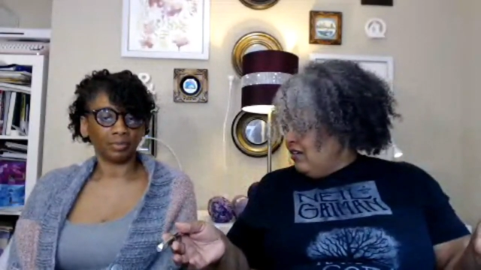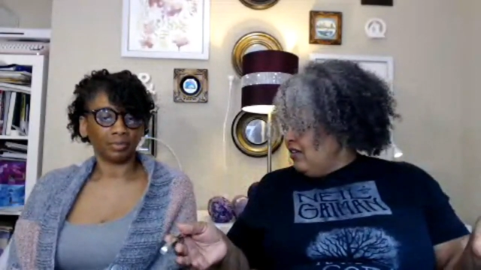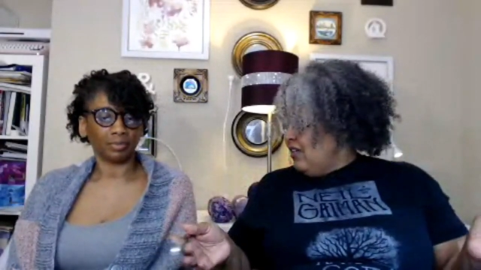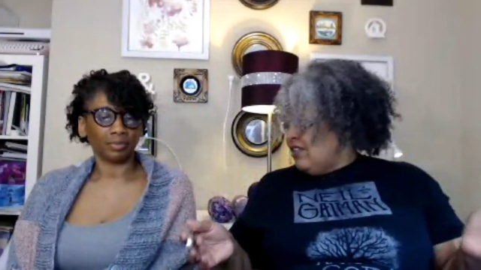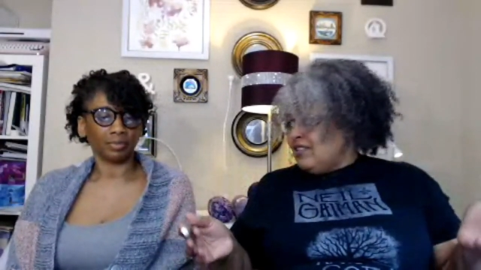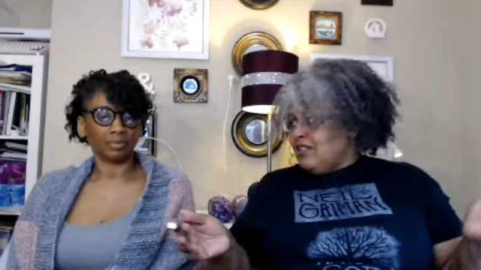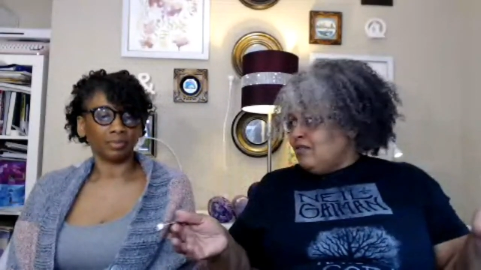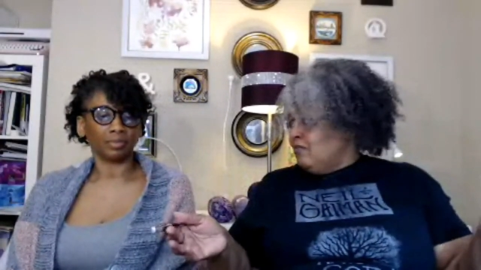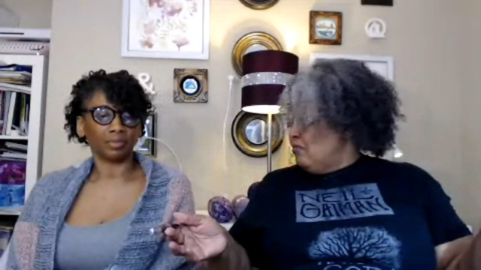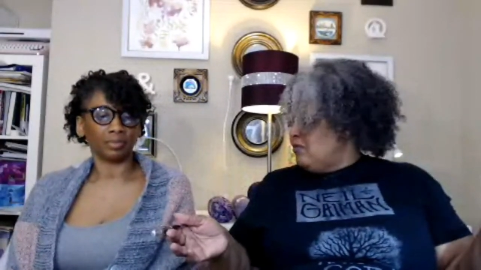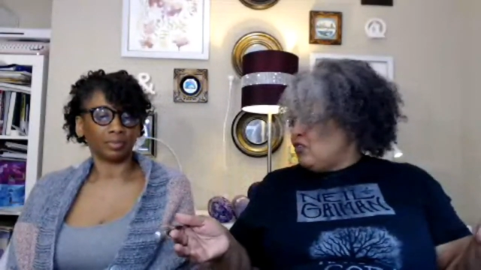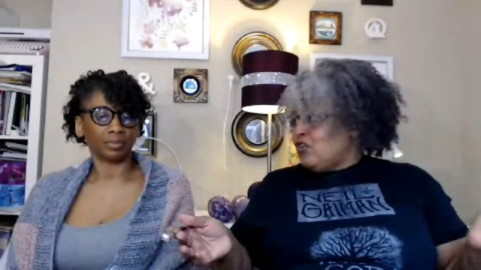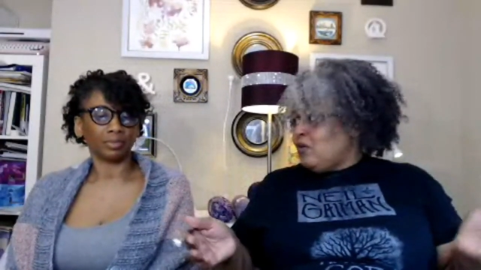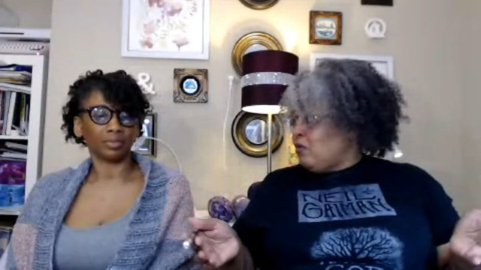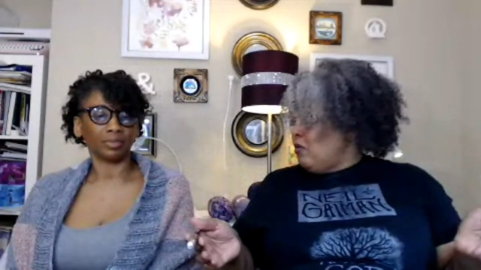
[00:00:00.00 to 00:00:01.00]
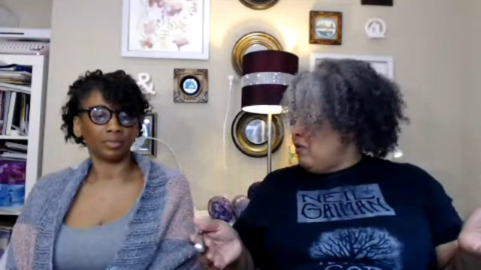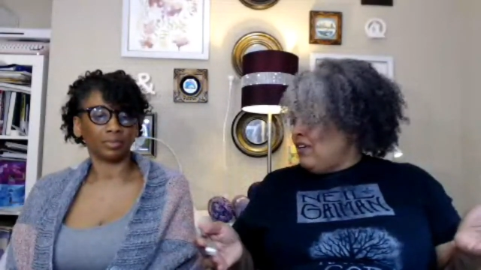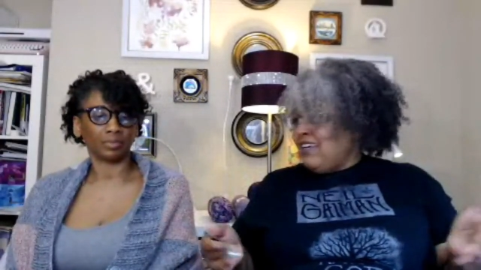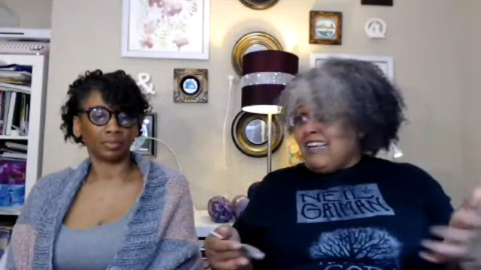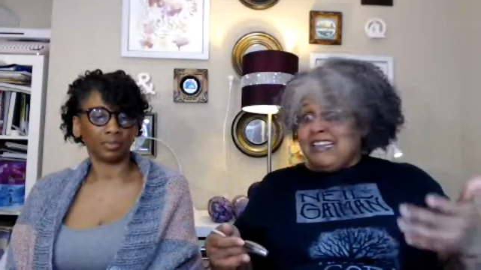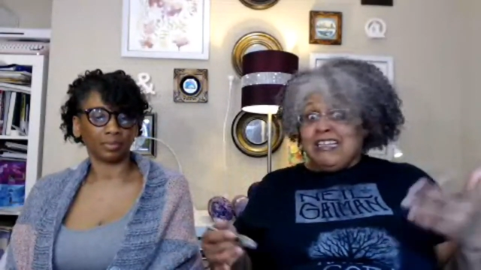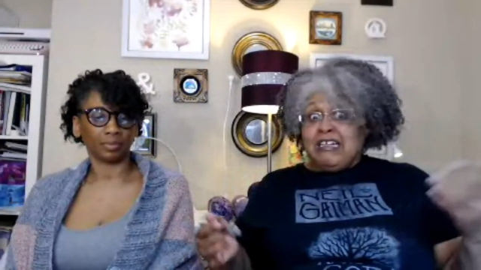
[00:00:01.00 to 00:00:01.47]
Speaker 1: it didn't trouble me
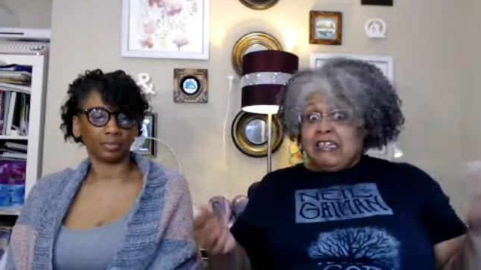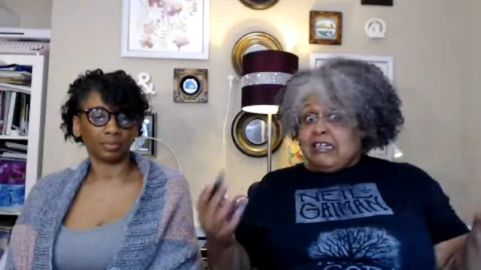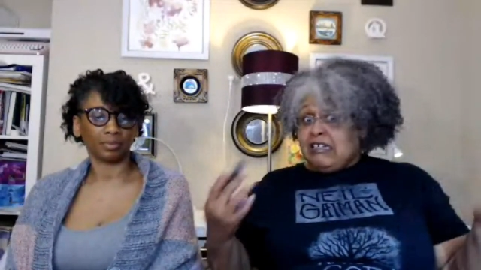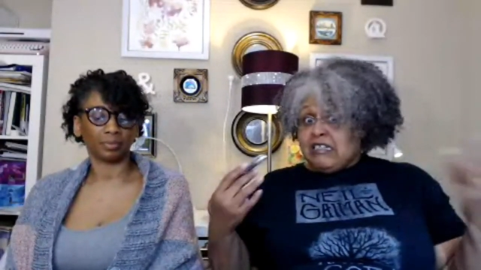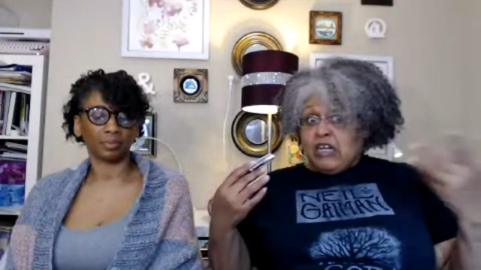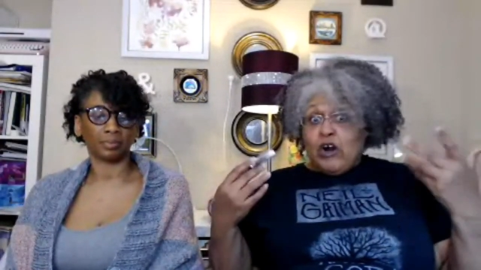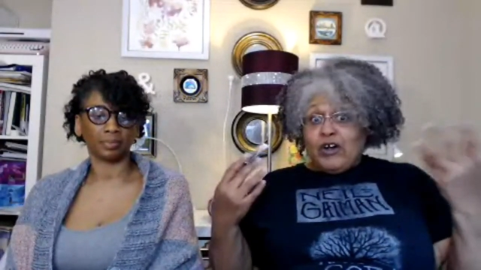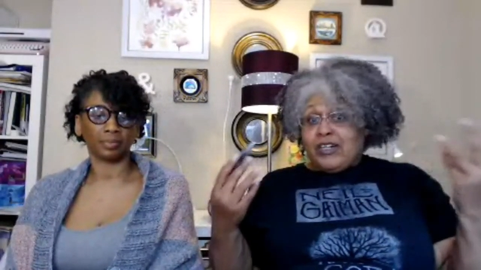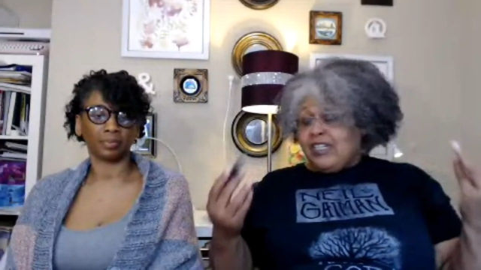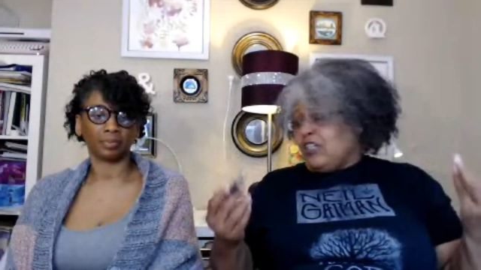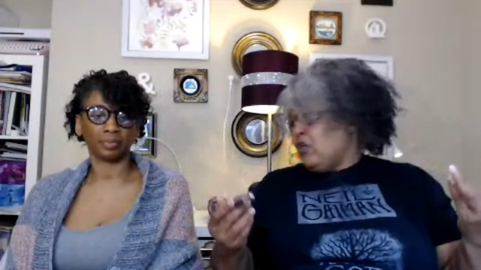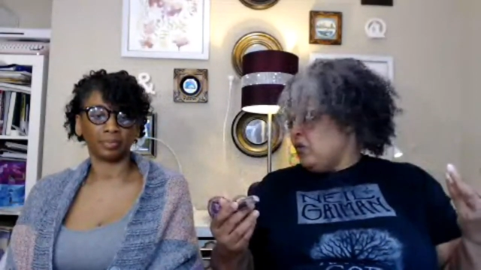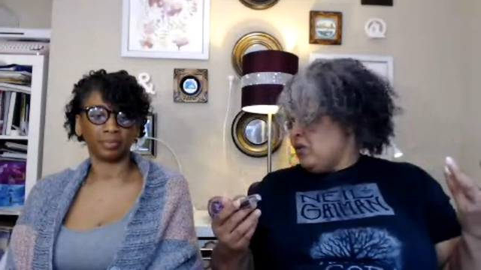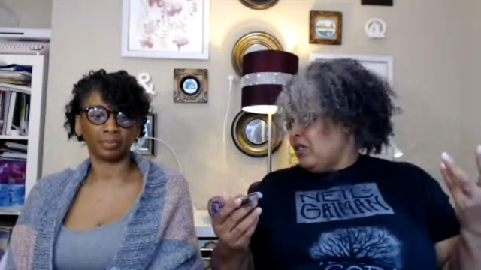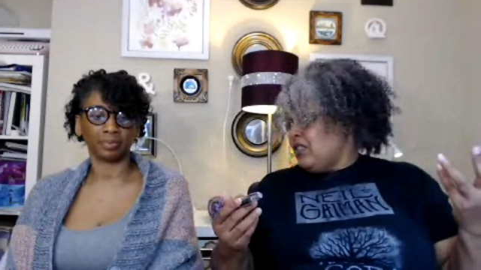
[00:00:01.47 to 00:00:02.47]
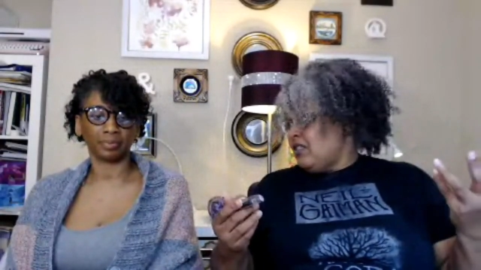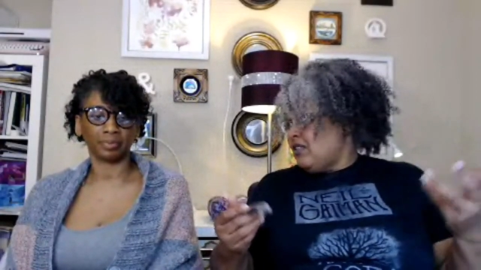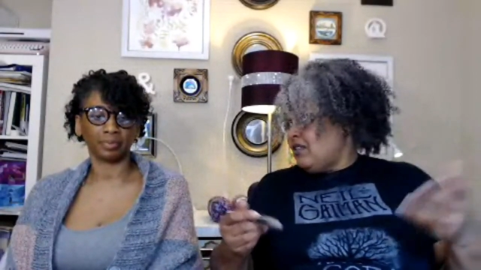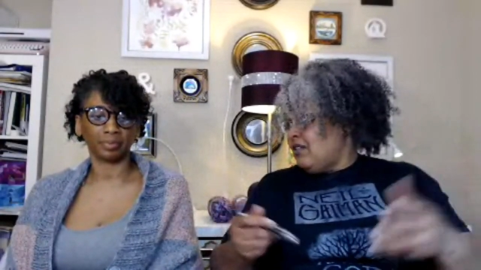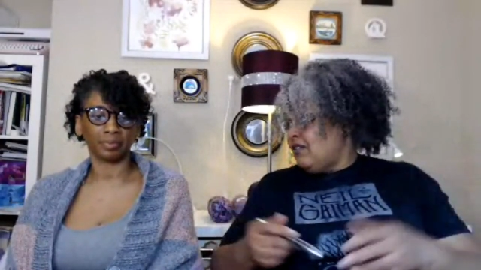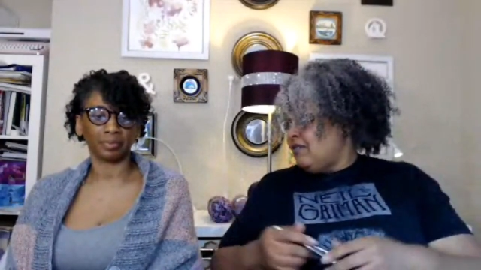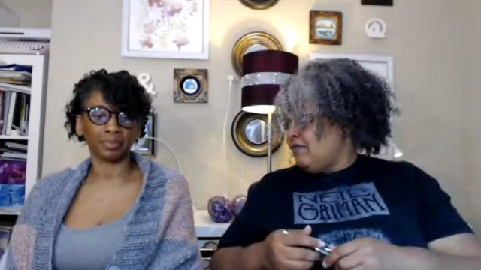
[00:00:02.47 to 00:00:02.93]
in the least, hardly noticed.
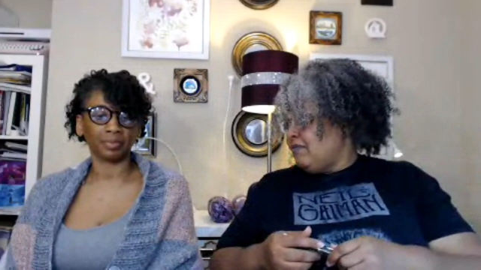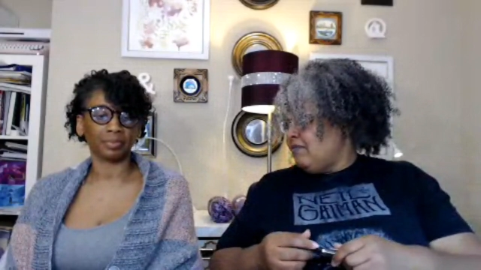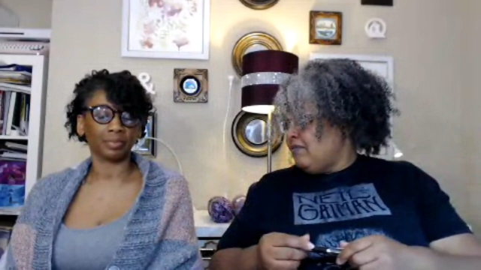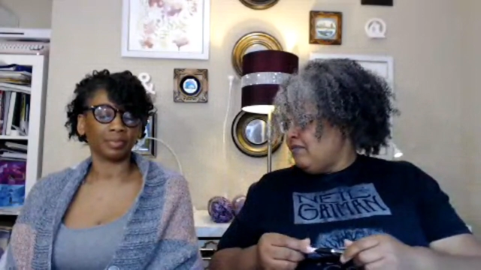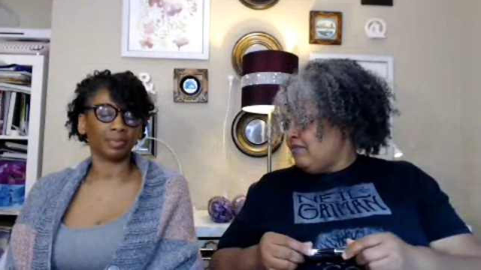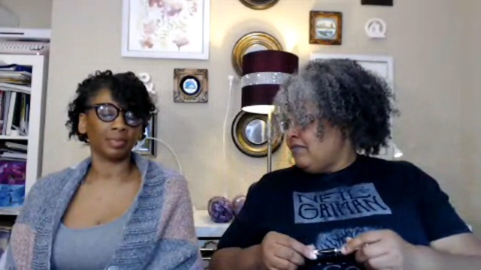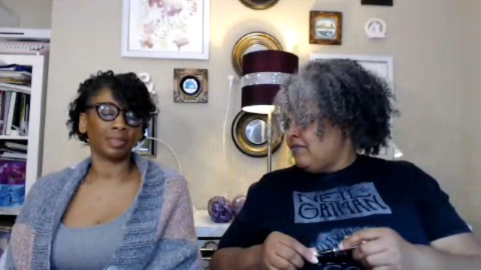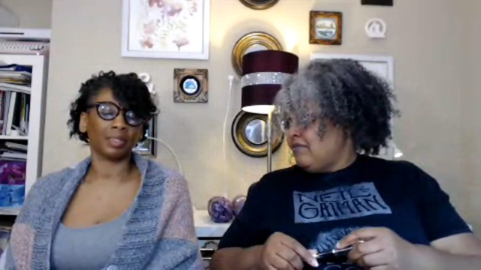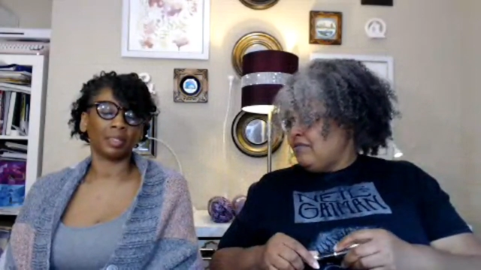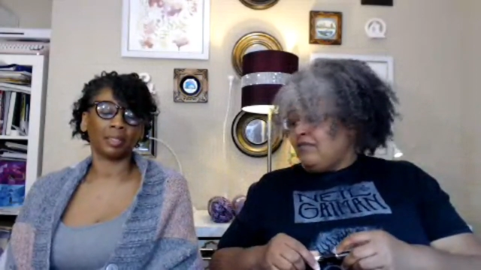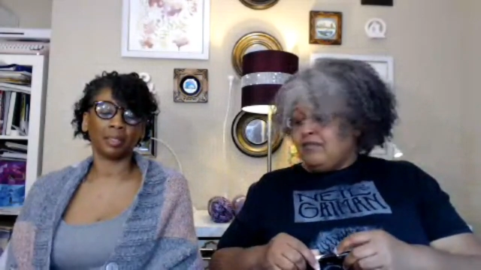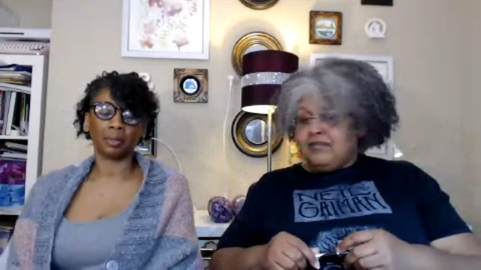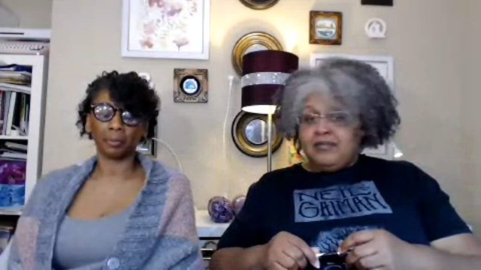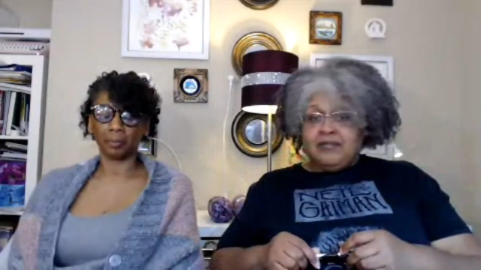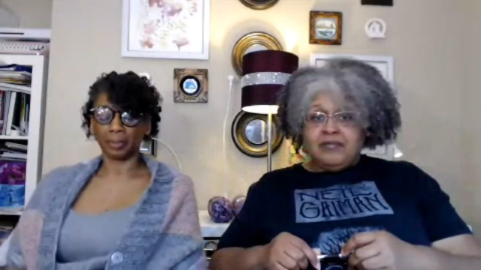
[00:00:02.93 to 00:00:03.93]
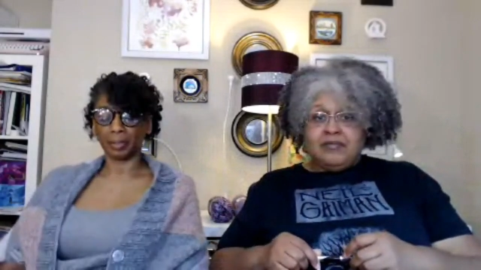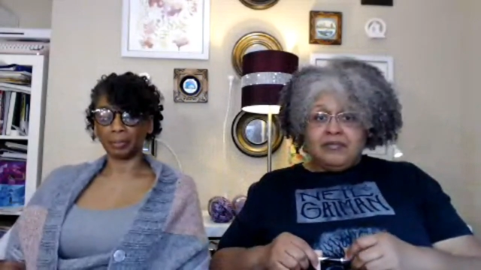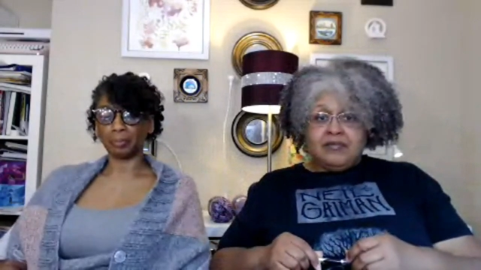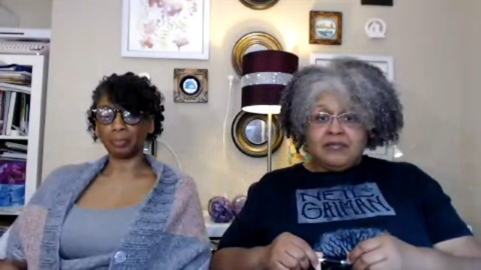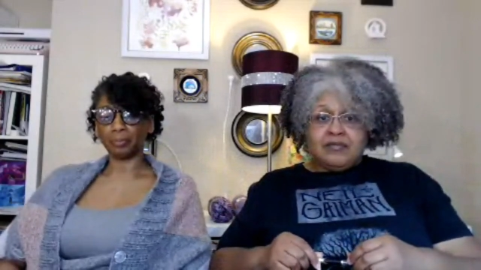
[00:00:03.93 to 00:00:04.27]
Right.